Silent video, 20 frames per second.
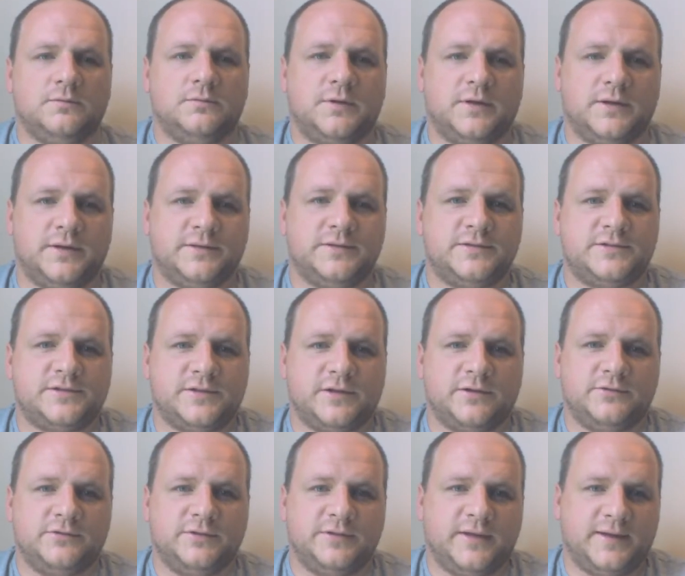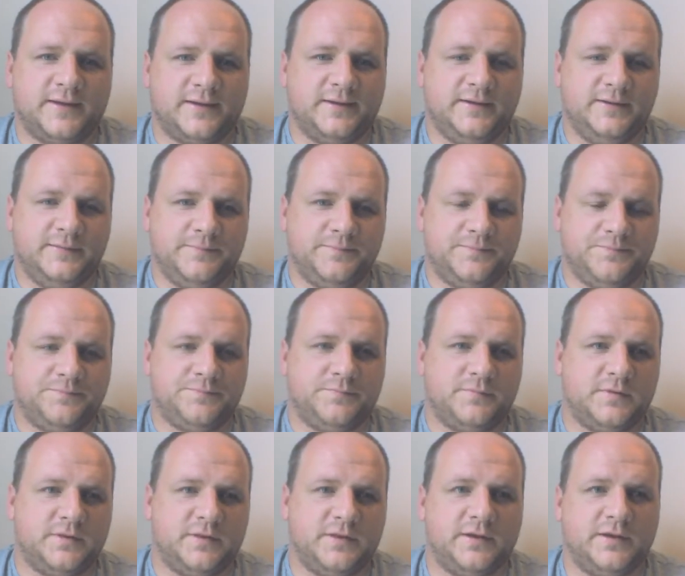Right, so today
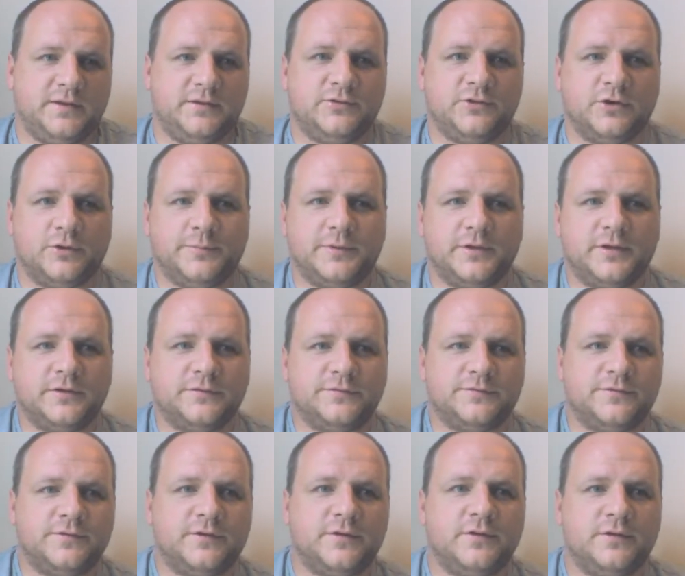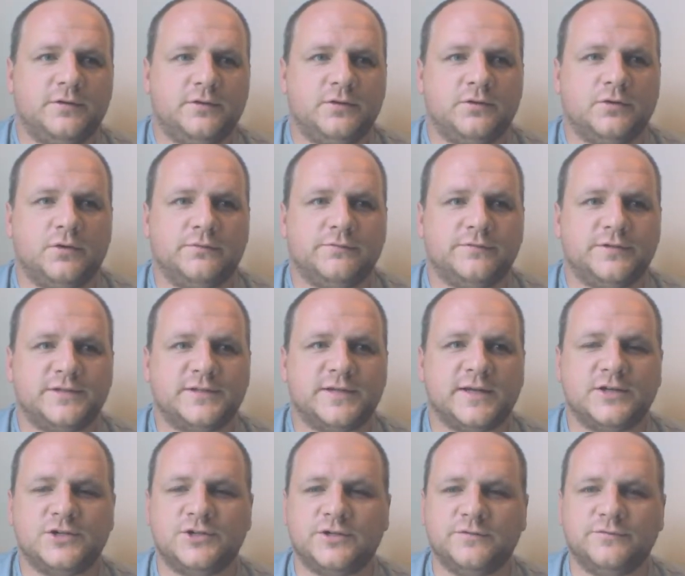the topic of
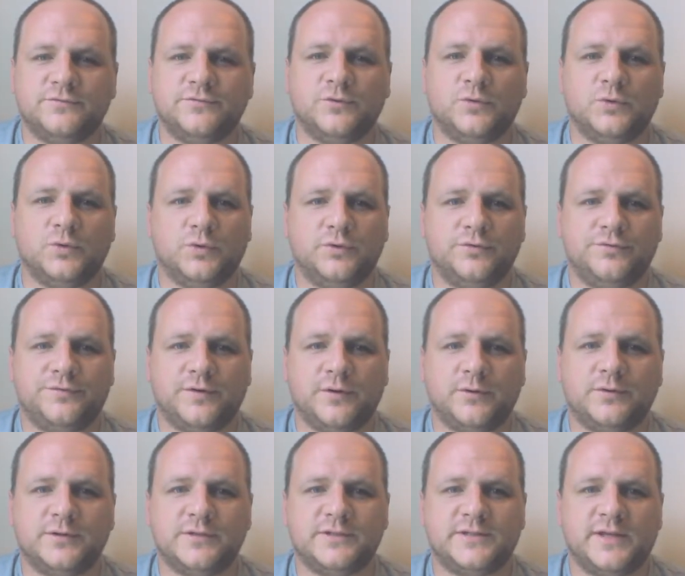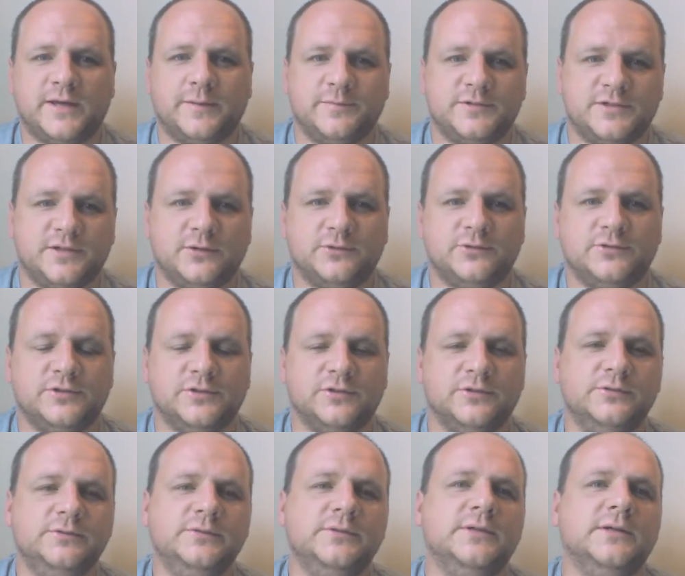conversation for Focus Episode
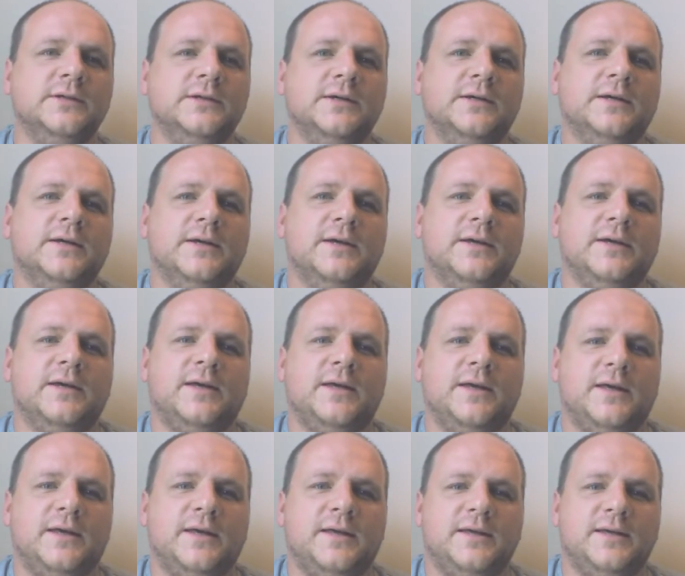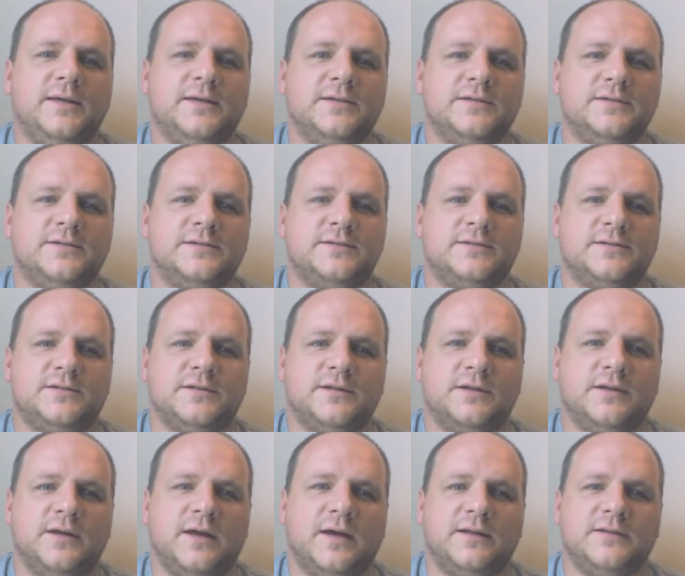2 is
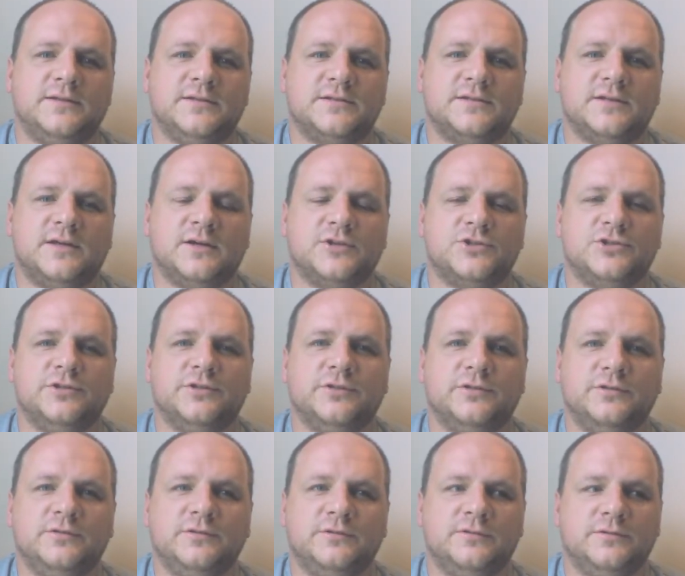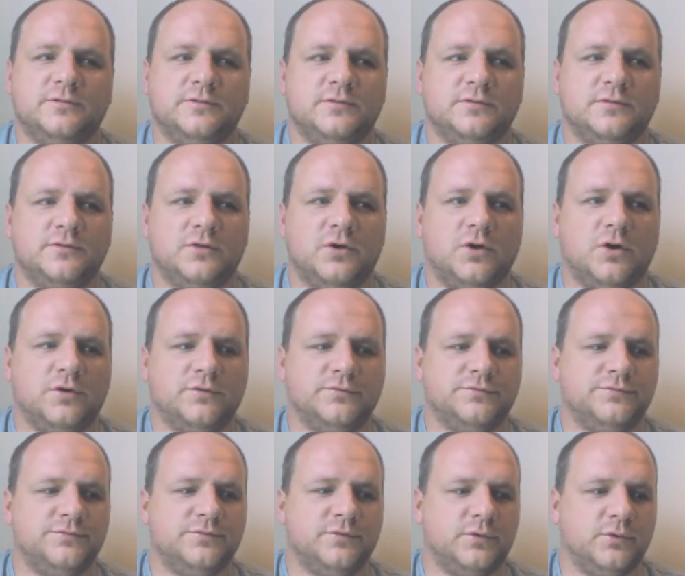a discussion of,
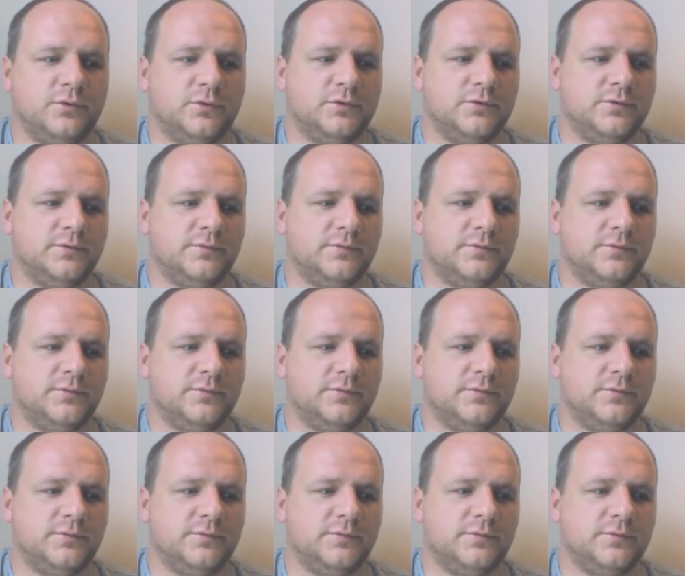or